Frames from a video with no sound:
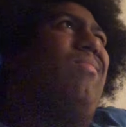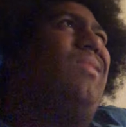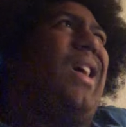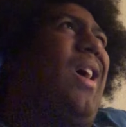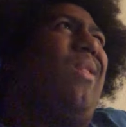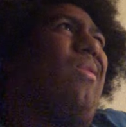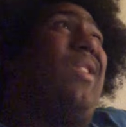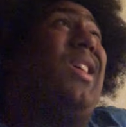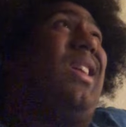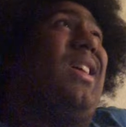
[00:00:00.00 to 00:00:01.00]
Not
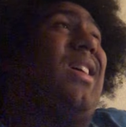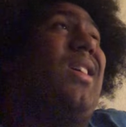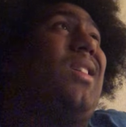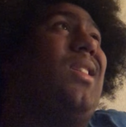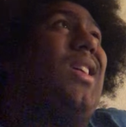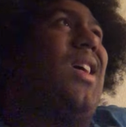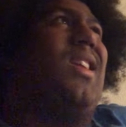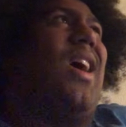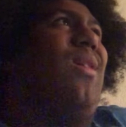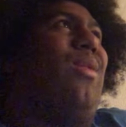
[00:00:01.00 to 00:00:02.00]
really. Yeah,
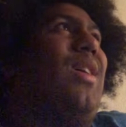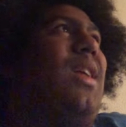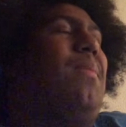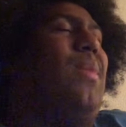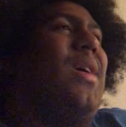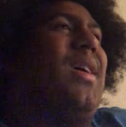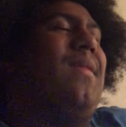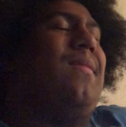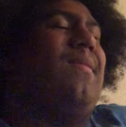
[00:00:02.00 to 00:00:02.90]
not really, but